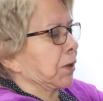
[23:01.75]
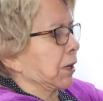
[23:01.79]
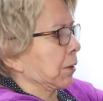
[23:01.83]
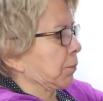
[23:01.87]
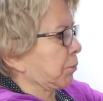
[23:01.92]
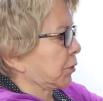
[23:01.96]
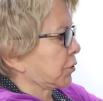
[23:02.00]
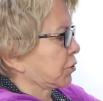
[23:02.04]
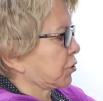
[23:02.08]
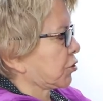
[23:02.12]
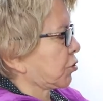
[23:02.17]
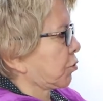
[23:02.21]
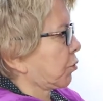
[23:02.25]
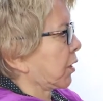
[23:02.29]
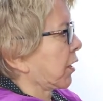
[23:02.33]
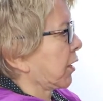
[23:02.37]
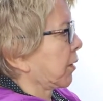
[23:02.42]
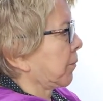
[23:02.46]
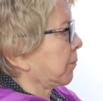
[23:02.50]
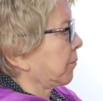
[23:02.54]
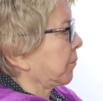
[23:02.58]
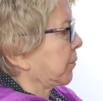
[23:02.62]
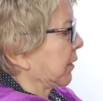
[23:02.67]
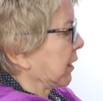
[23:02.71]
people
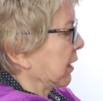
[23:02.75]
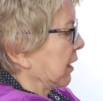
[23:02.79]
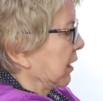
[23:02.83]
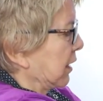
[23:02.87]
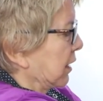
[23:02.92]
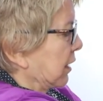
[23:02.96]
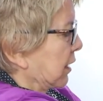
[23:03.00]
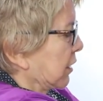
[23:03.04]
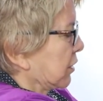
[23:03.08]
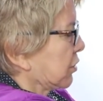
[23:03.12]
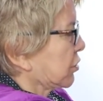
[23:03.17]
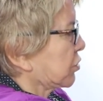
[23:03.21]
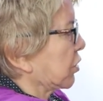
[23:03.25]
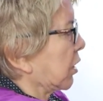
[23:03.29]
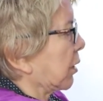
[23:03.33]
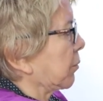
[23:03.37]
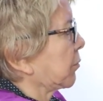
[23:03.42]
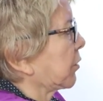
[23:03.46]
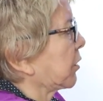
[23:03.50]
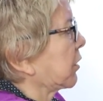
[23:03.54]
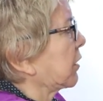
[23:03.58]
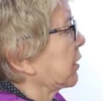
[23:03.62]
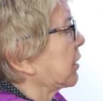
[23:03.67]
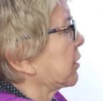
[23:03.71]
scream. So
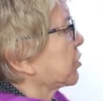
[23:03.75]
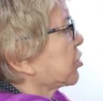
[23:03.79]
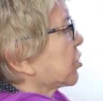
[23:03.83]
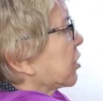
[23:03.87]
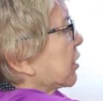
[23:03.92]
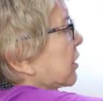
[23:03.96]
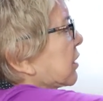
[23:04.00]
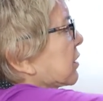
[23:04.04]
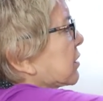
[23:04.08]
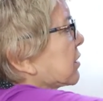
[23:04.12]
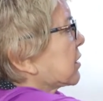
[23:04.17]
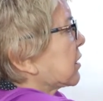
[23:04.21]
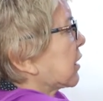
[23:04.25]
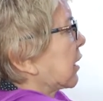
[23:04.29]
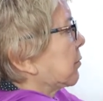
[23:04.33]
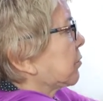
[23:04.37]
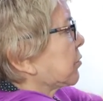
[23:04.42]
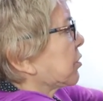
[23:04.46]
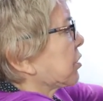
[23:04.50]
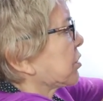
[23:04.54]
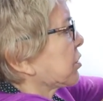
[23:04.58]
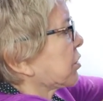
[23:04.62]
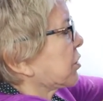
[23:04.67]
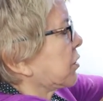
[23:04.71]
I'm
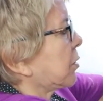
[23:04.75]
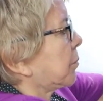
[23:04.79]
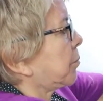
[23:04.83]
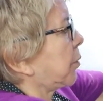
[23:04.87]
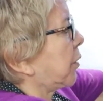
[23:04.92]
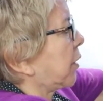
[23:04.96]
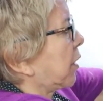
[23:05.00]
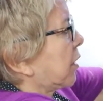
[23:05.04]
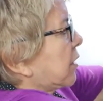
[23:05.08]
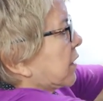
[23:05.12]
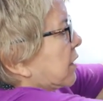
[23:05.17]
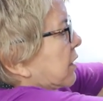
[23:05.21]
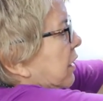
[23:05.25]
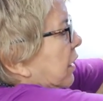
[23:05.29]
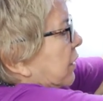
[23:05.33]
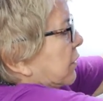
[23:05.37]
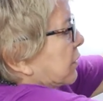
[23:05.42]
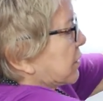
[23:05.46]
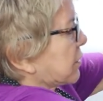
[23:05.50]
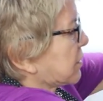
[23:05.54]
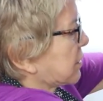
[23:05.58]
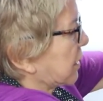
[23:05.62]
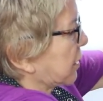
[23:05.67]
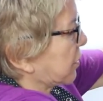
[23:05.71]
just going to part it down
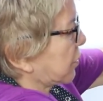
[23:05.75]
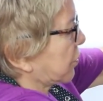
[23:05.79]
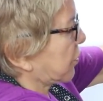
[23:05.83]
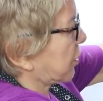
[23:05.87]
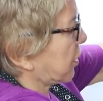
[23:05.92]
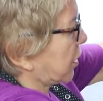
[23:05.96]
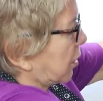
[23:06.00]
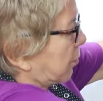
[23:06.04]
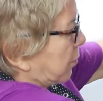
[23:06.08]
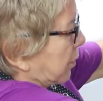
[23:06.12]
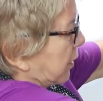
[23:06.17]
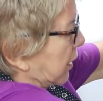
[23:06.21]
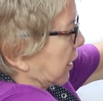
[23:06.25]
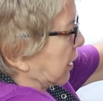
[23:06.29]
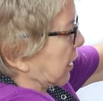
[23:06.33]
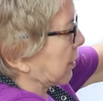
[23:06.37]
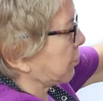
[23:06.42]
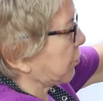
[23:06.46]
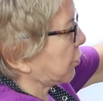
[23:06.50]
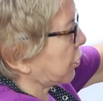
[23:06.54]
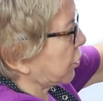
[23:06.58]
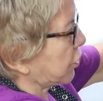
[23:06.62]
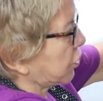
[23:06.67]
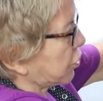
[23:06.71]
the center there, but I
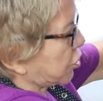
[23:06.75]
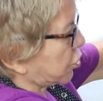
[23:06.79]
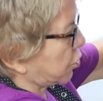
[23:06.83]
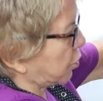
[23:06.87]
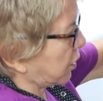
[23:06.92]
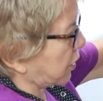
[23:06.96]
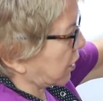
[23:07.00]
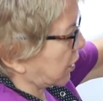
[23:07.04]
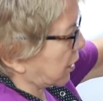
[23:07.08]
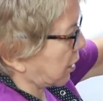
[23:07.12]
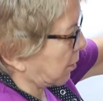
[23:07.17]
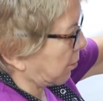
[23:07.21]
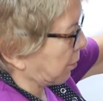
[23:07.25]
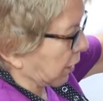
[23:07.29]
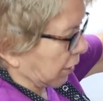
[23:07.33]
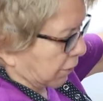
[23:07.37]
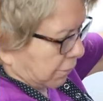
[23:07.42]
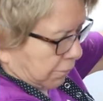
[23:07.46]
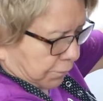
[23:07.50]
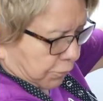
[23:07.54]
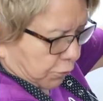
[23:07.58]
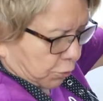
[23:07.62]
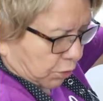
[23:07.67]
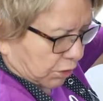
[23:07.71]
am going to do it in
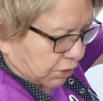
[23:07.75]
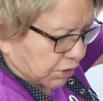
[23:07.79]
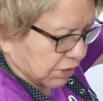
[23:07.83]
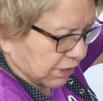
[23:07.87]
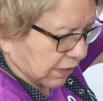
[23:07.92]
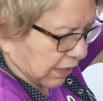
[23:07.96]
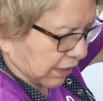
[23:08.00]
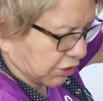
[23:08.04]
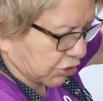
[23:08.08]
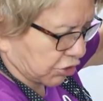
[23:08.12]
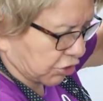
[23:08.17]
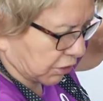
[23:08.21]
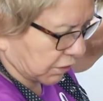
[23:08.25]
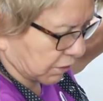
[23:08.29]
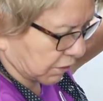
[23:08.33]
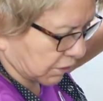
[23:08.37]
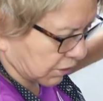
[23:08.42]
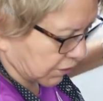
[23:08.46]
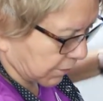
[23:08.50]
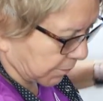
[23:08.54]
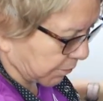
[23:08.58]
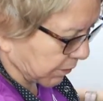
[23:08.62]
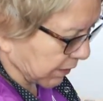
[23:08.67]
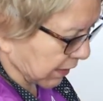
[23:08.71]
about 4
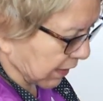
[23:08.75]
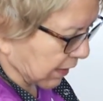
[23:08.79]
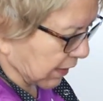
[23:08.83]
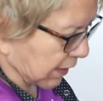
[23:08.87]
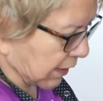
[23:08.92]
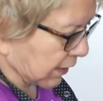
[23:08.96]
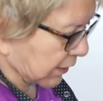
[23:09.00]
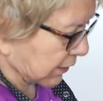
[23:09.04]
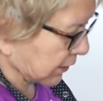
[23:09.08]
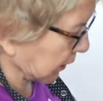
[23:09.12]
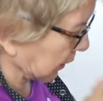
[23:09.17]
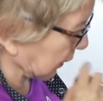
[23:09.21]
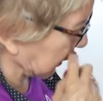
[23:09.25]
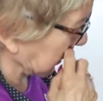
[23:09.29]
sections. The